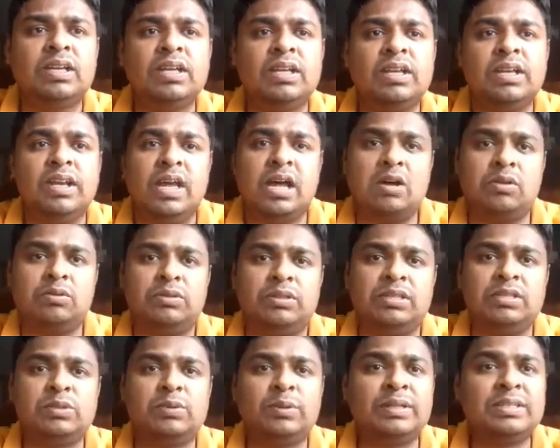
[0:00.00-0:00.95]
Now
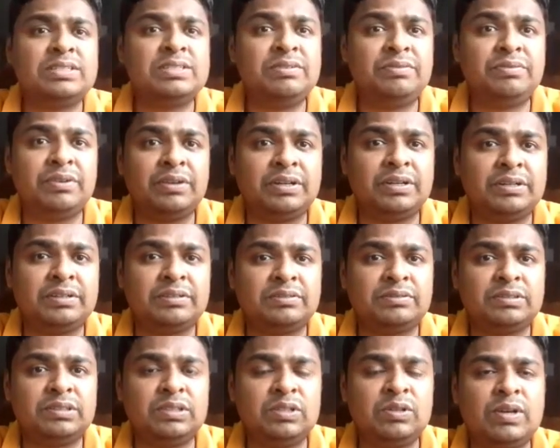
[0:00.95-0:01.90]
this one is different.
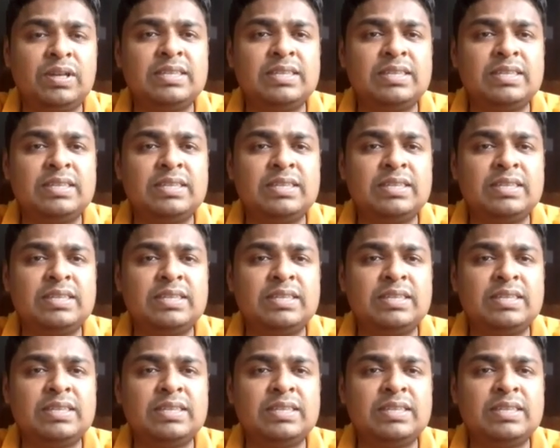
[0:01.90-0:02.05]
You can